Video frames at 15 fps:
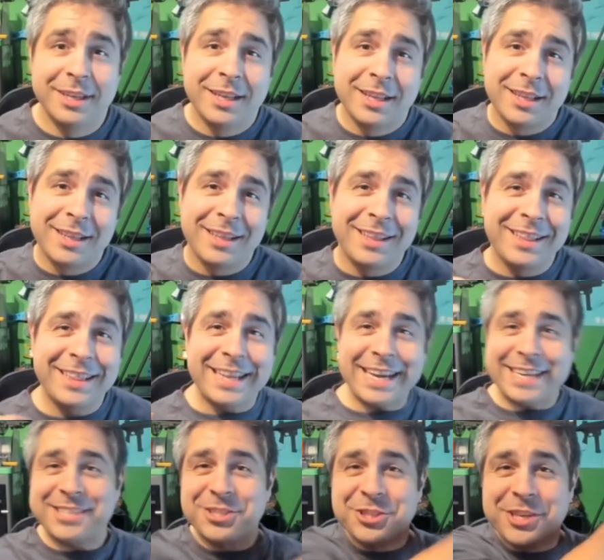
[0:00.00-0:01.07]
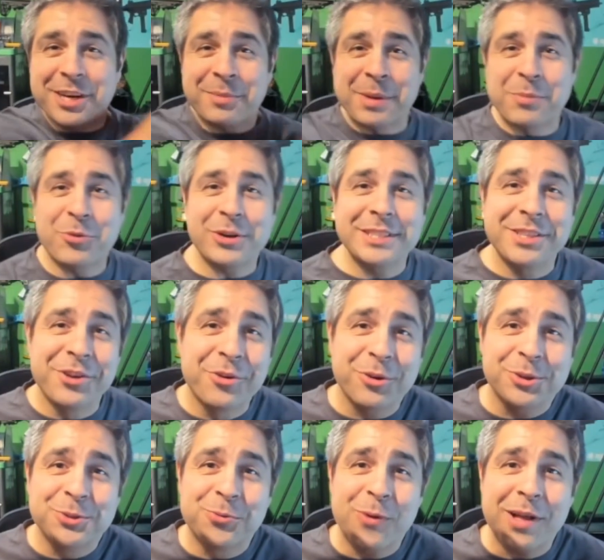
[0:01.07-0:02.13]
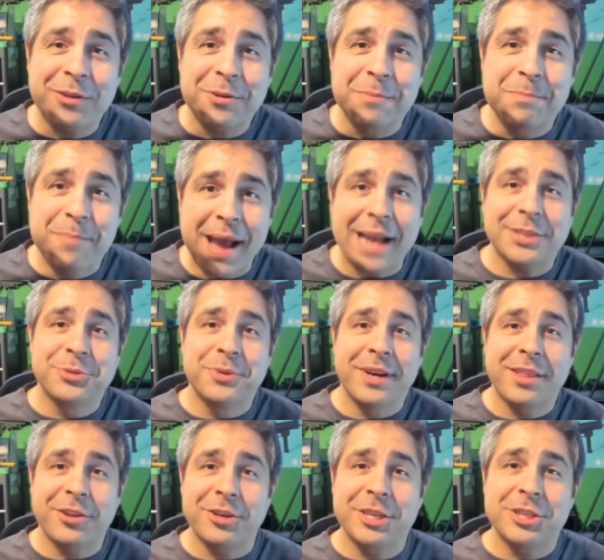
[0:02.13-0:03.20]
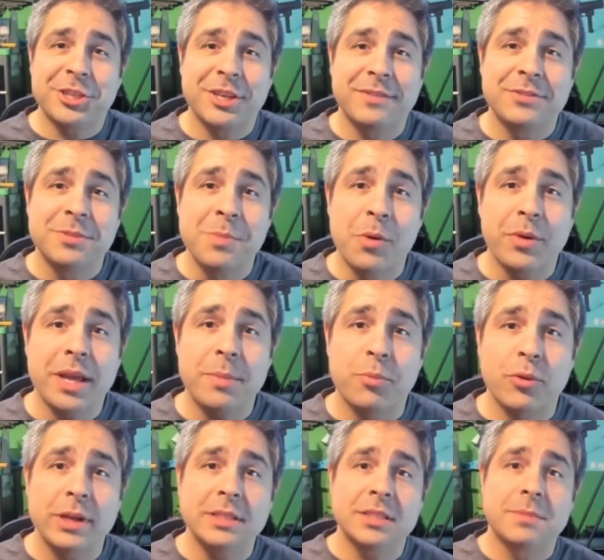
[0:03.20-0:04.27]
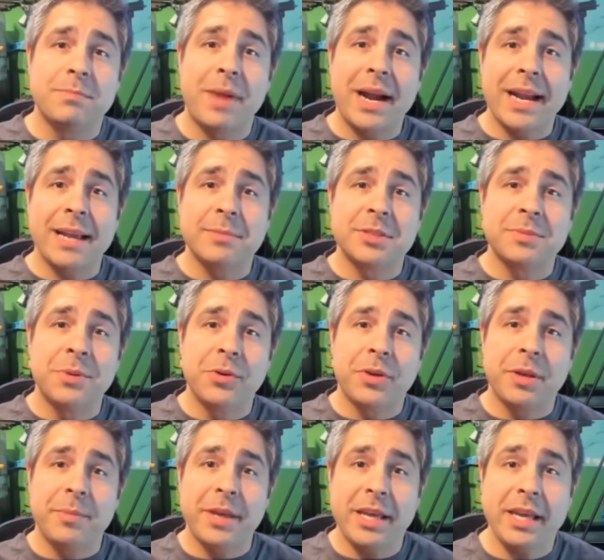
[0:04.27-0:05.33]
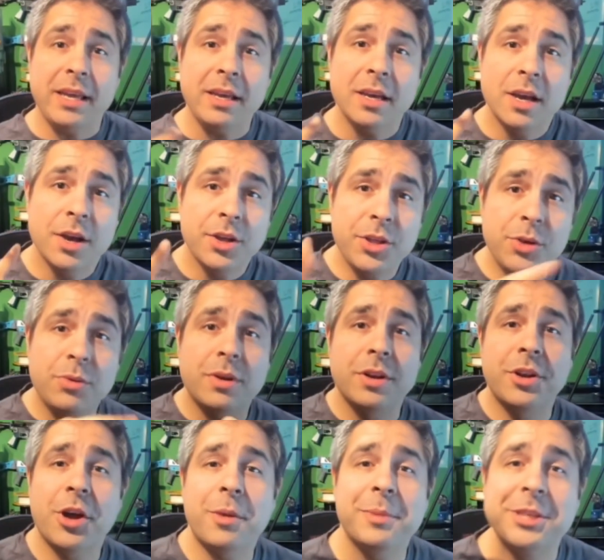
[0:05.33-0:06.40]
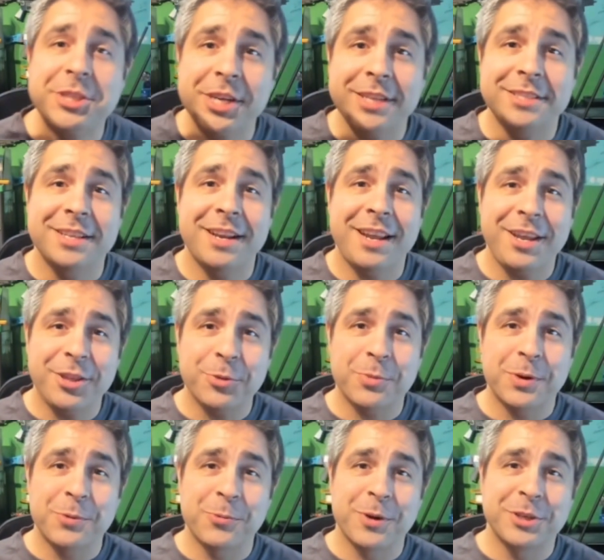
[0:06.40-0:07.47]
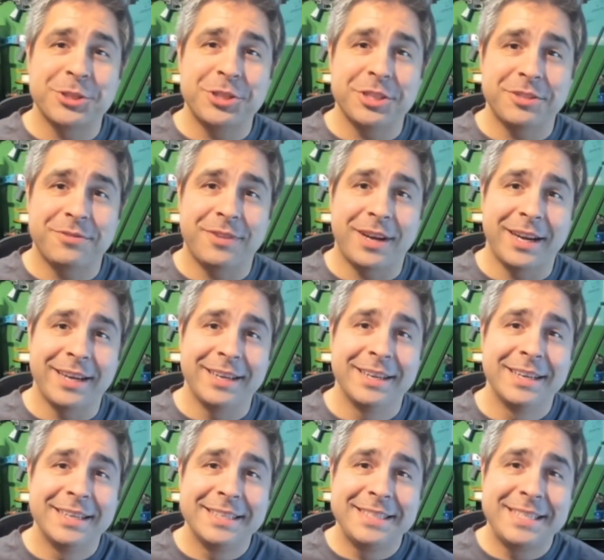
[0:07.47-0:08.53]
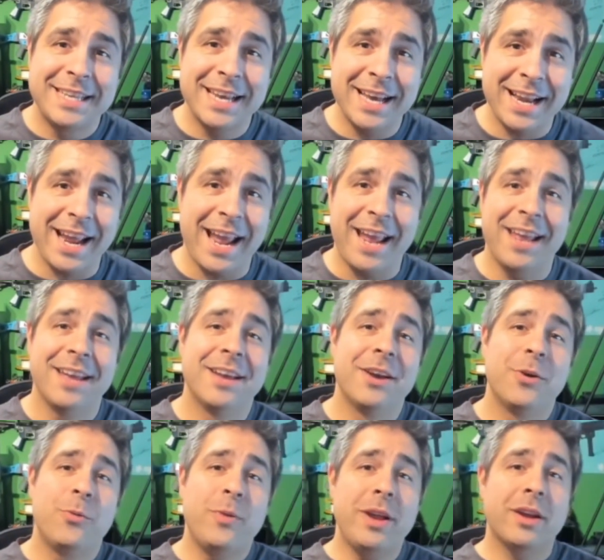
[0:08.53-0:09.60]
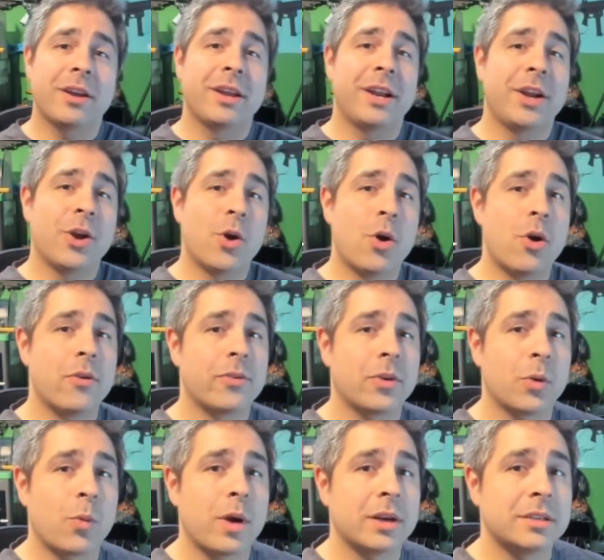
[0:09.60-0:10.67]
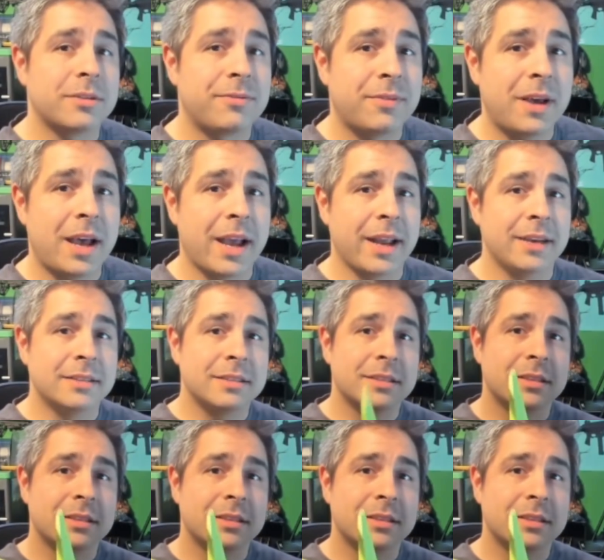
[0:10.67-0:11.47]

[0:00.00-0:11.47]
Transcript: Ladies and gentlemen, boys and girls, welcome back to another edition of SmokiePrints. My name's Smokie McGee. You can call me Jason, either one works just fine. Today, we are going to go over where to find